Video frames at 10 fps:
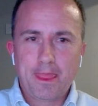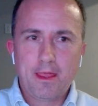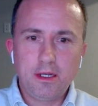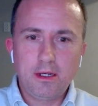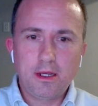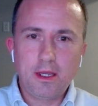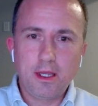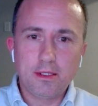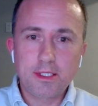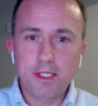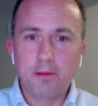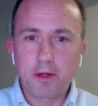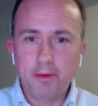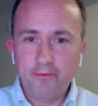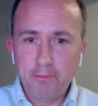in a
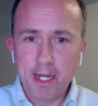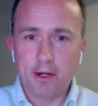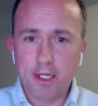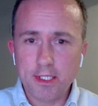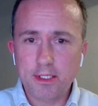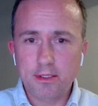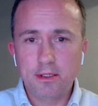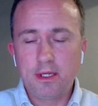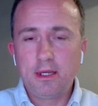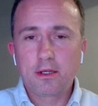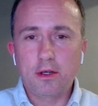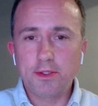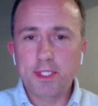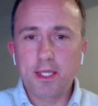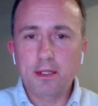suburb of Paris
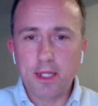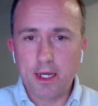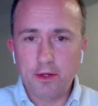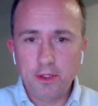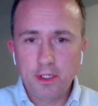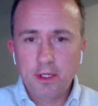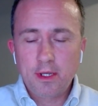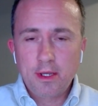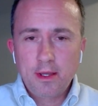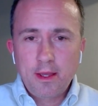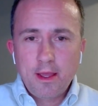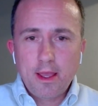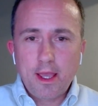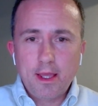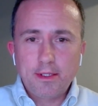called St. Cloud,
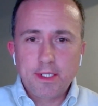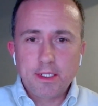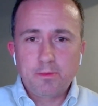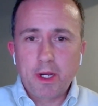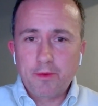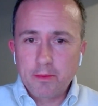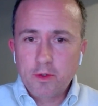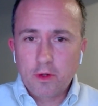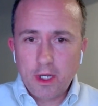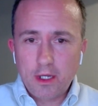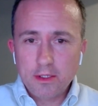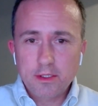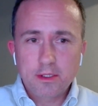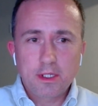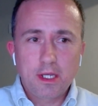and it's by Rem Koolhaas